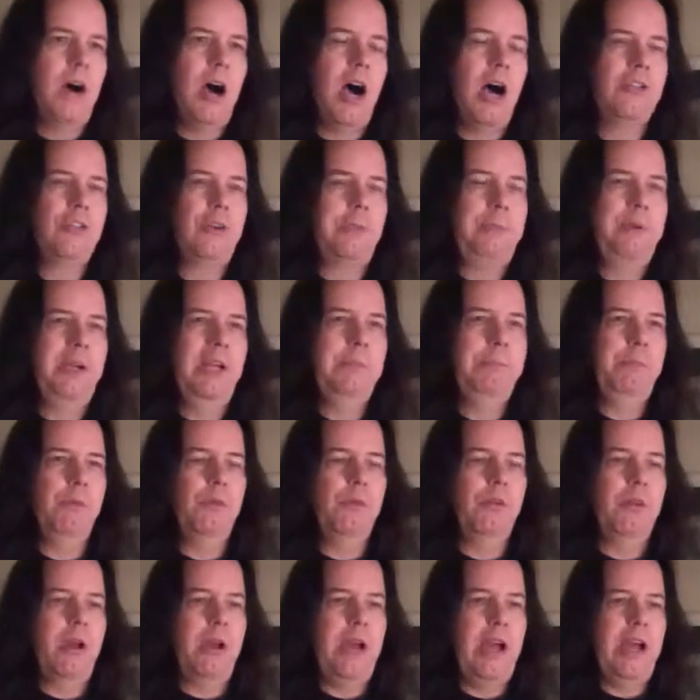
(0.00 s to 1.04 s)
other
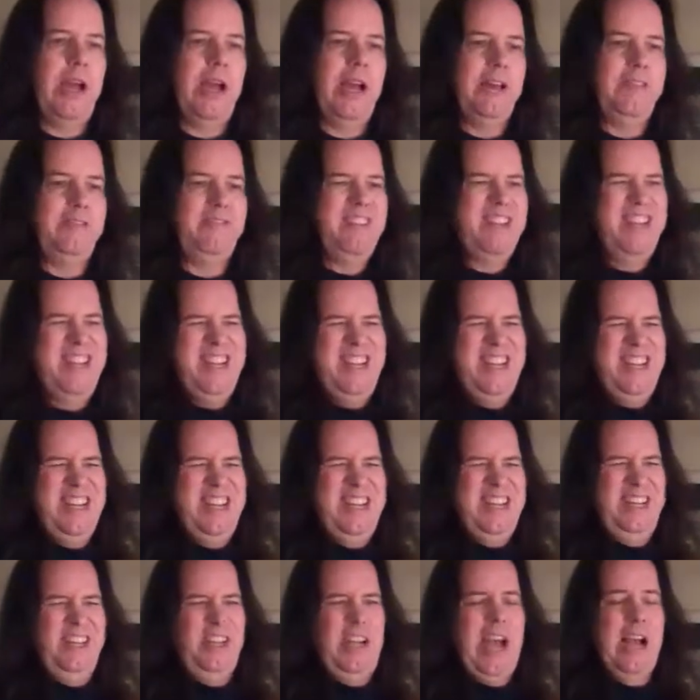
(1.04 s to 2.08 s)
people, and
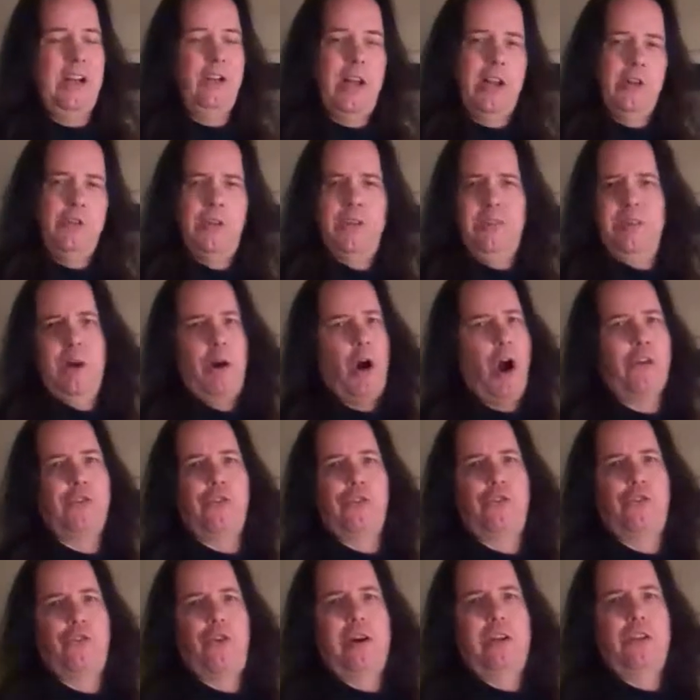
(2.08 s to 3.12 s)
they're
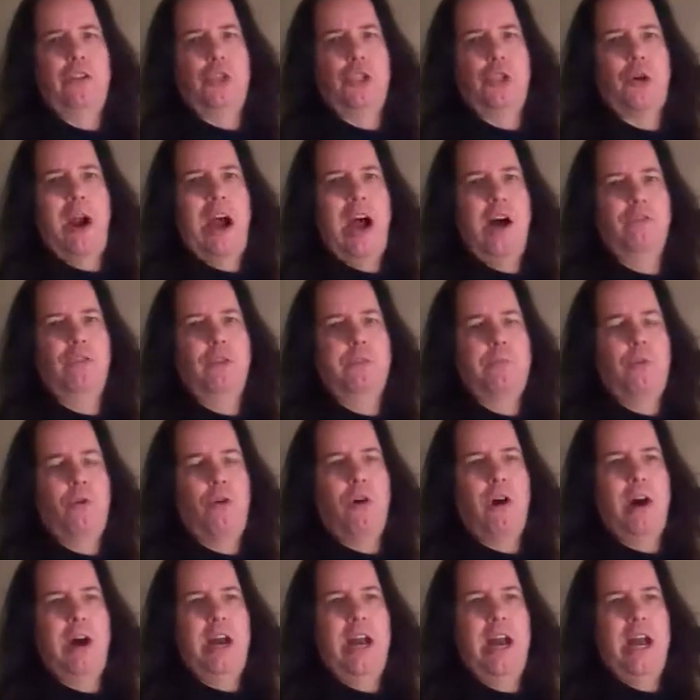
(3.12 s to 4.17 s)
also starting to travel
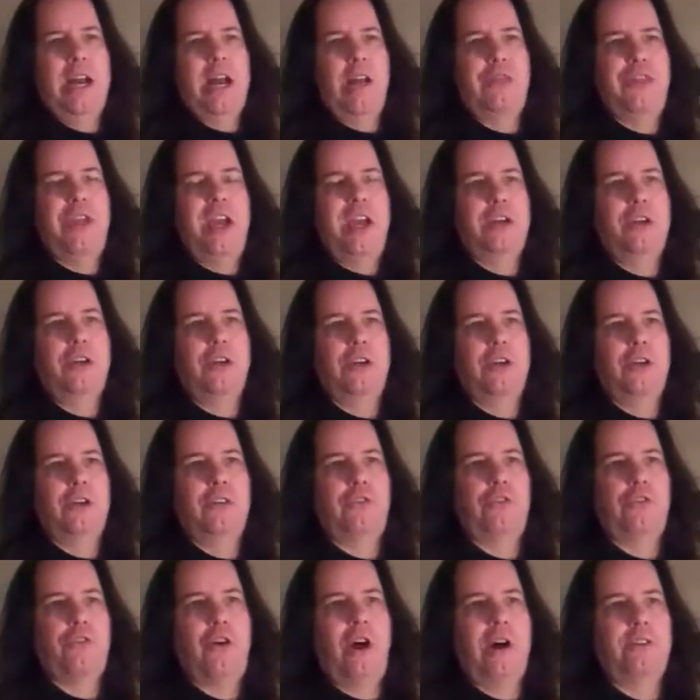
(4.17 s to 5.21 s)
more. And I think you're going to
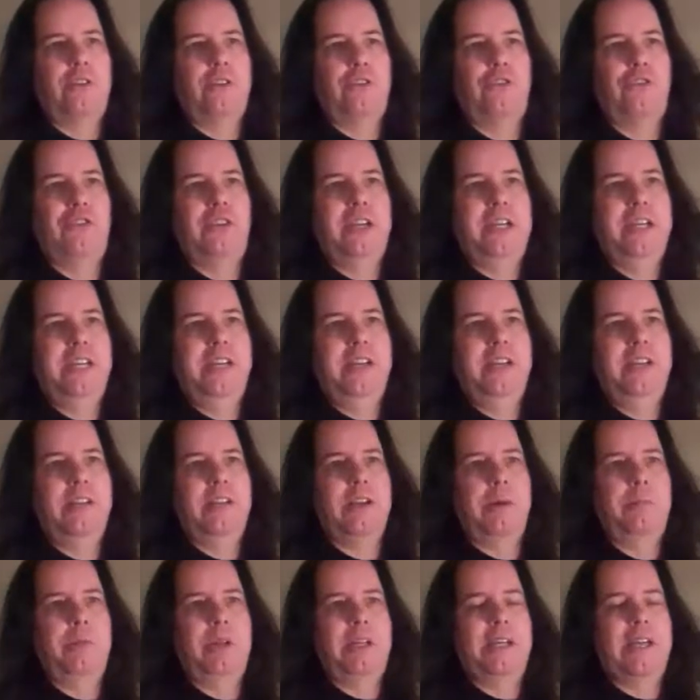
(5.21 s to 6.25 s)
start to see
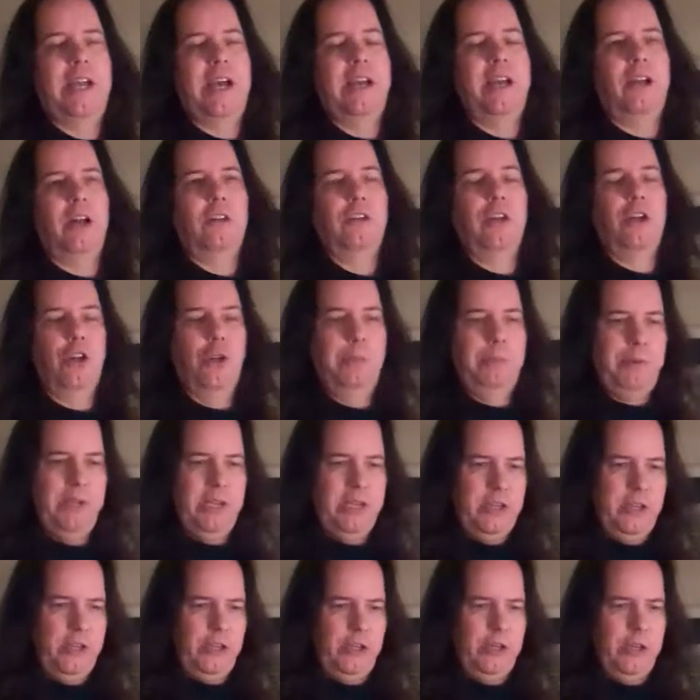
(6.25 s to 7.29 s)
them get a little
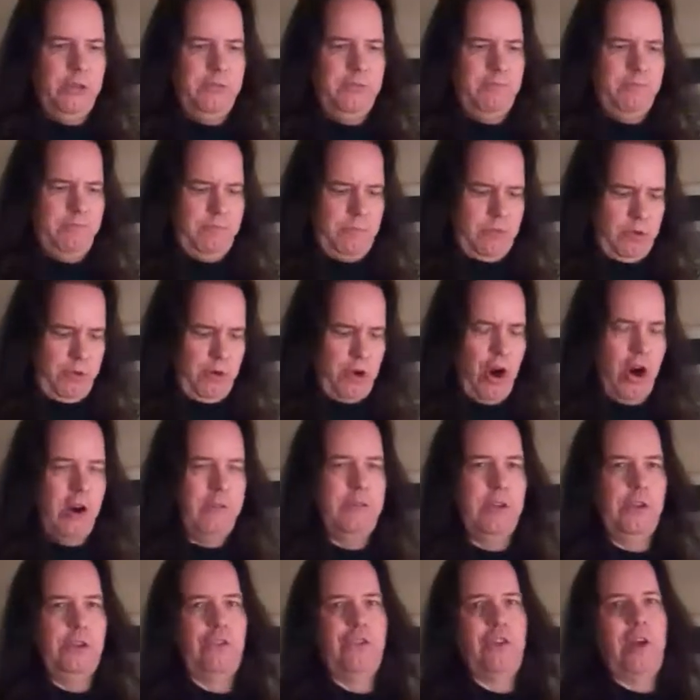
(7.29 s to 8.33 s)
bit
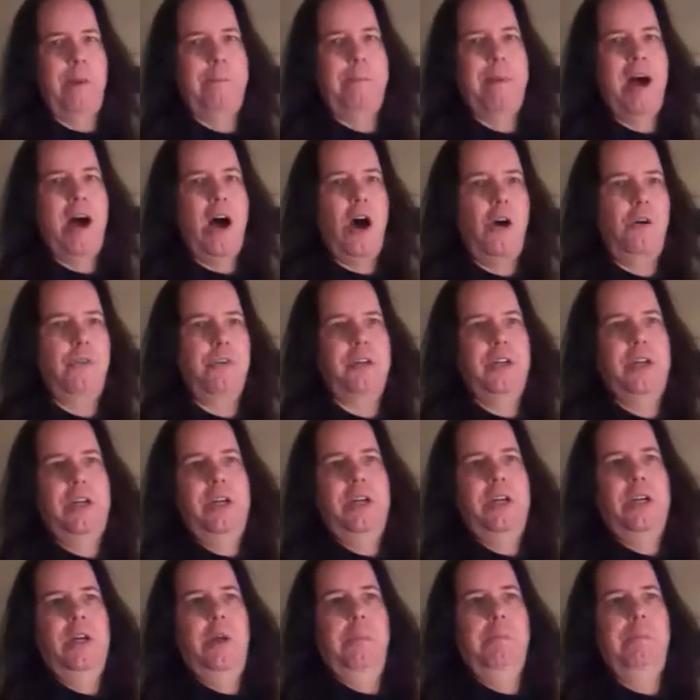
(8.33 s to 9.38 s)
nervous about
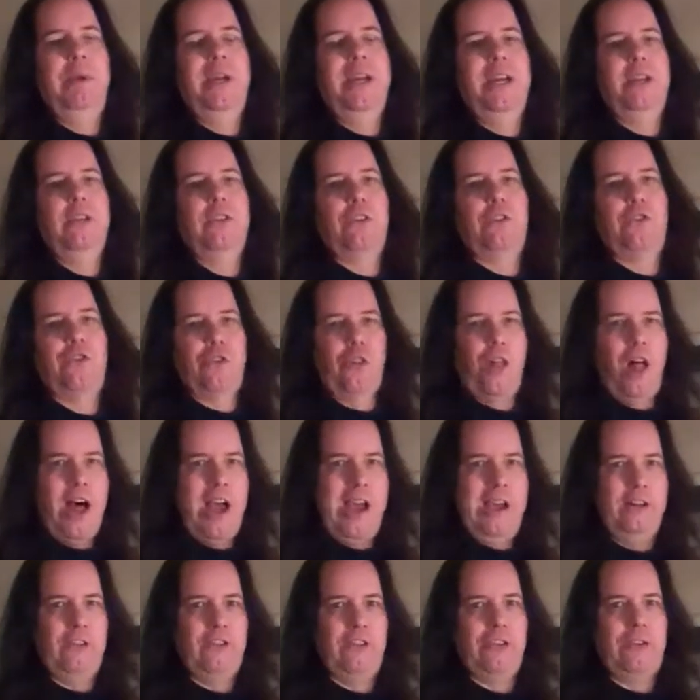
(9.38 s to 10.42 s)
being
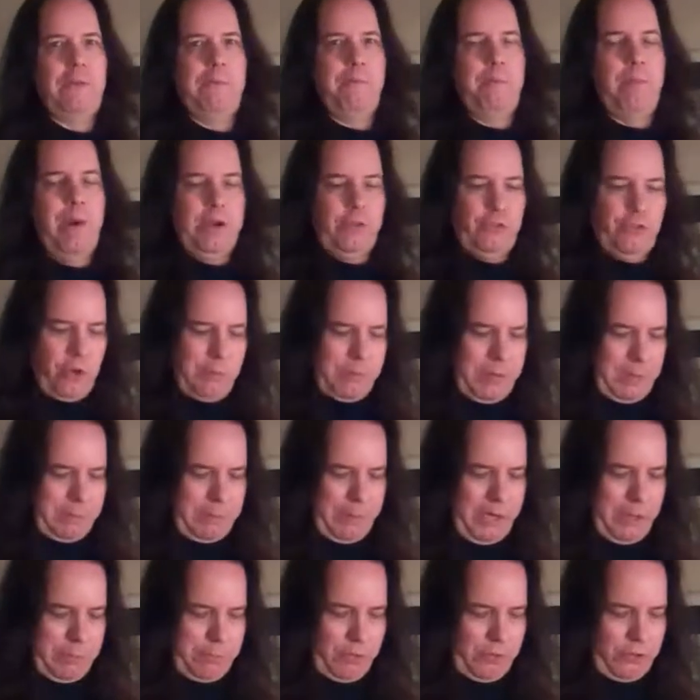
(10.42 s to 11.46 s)
disliked by so many
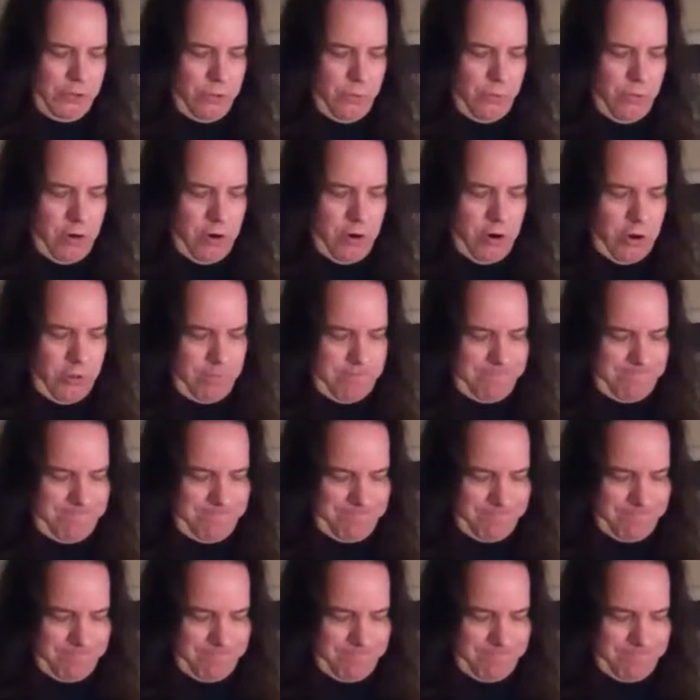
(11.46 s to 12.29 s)
people in the world.